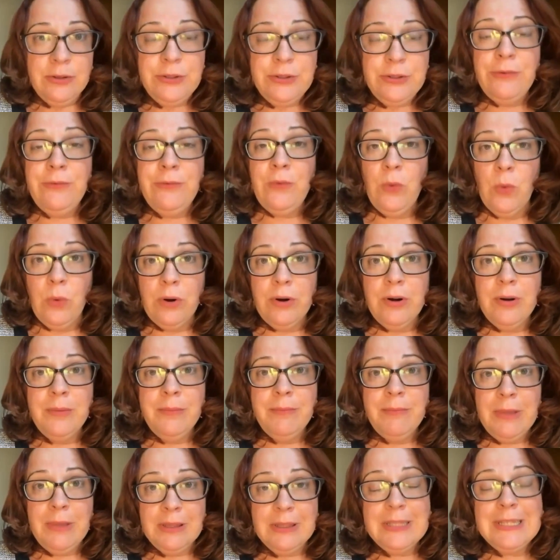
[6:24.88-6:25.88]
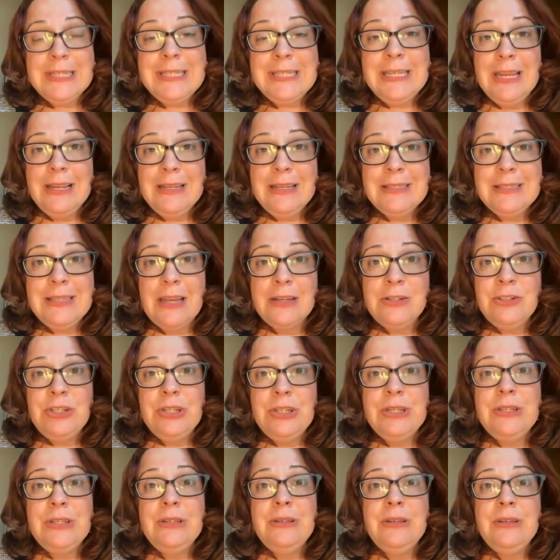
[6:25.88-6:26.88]
held a forum, a listening
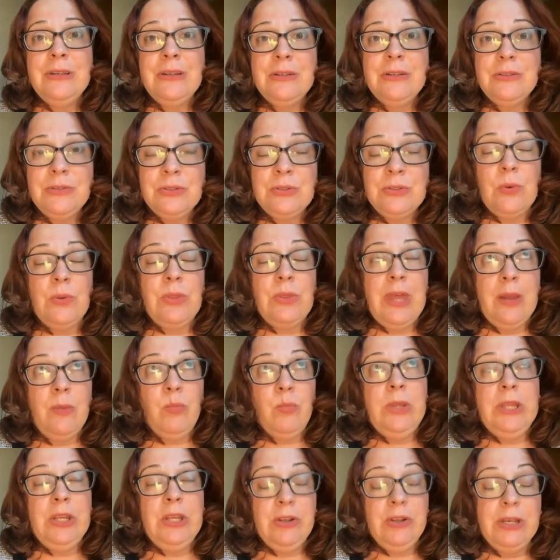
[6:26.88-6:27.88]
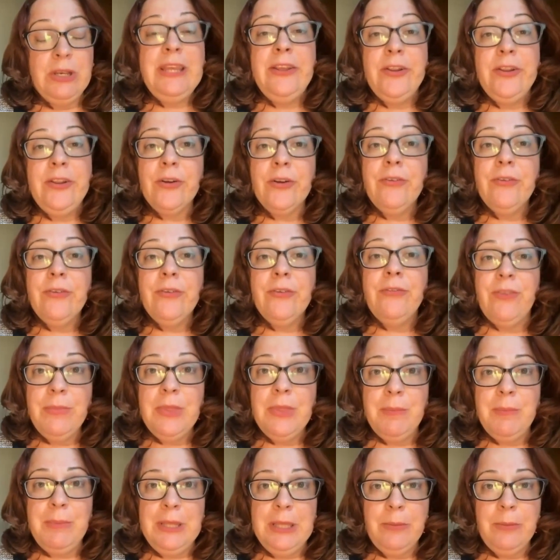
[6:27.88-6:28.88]
session, so that we could hear
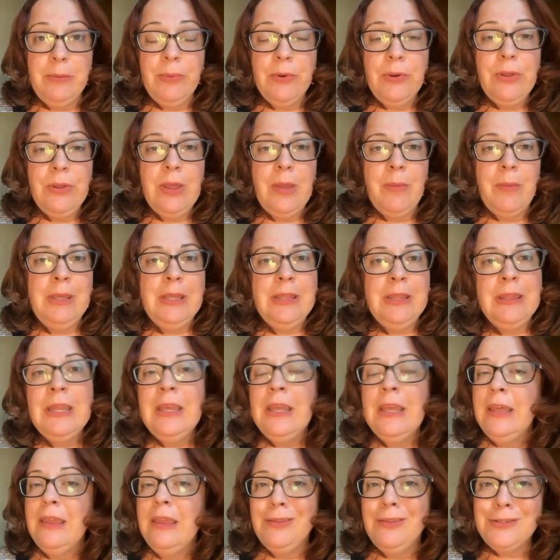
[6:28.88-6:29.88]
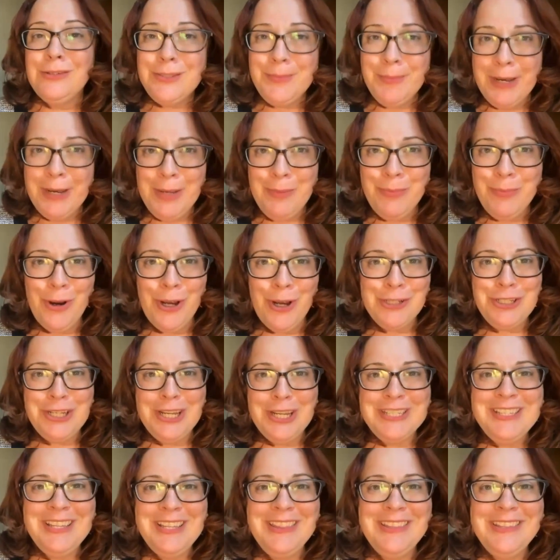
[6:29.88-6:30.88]
from the people. I mean, there's many
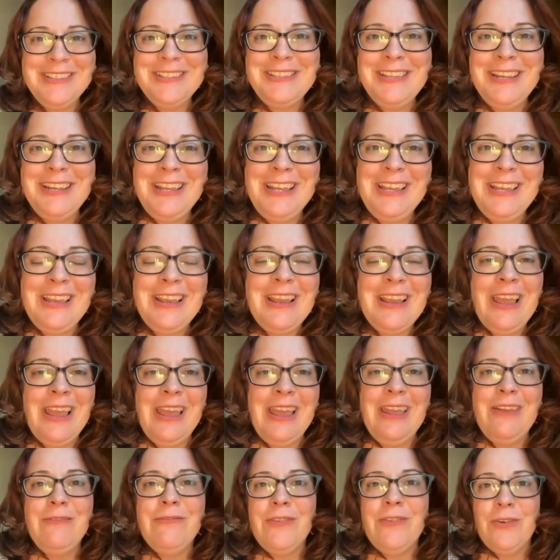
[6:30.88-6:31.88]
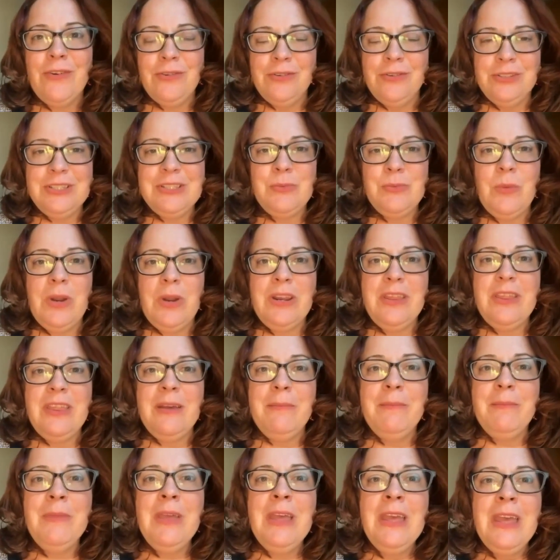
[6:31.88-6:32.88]
projects in the city, and Fernald is
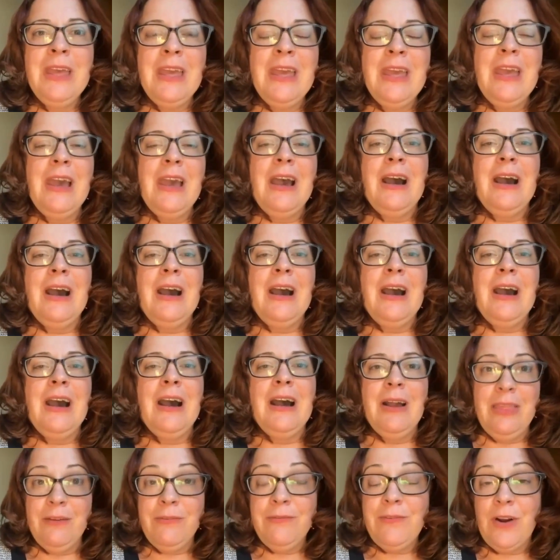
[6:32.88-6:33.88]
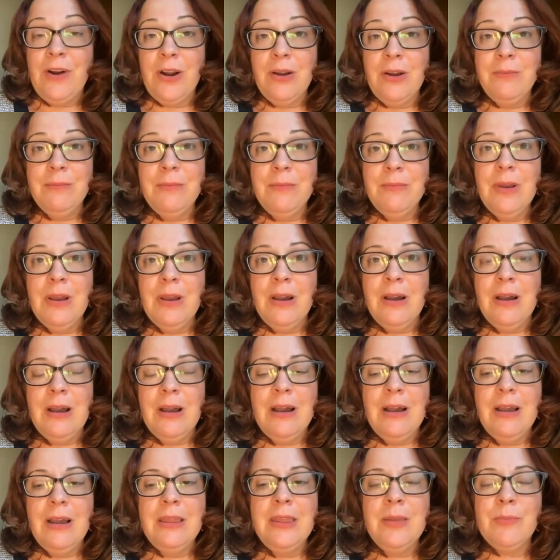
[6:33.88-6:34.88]
one of them. And the farm
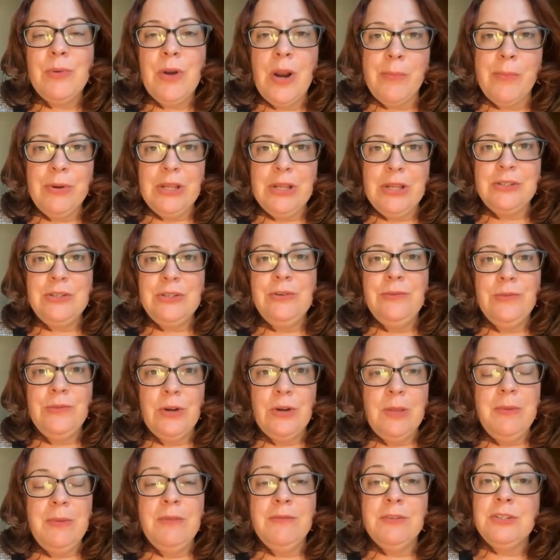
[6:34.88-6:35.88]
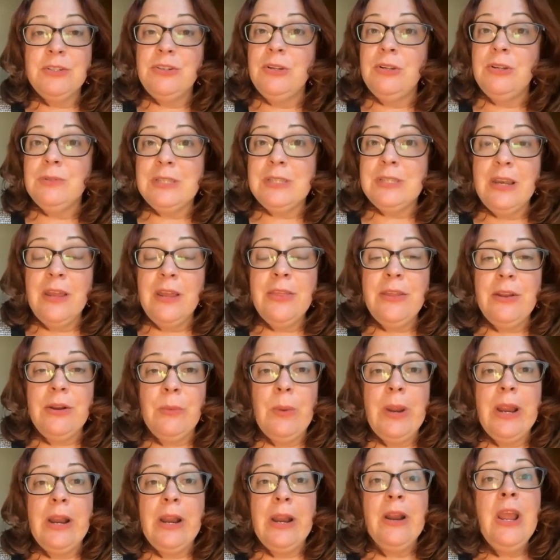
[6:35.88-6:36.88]
and the property at 240 Beaver Street was
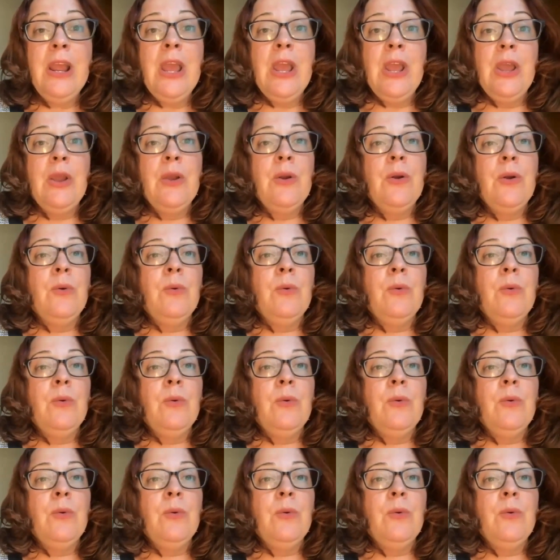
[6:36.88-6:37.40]
another, where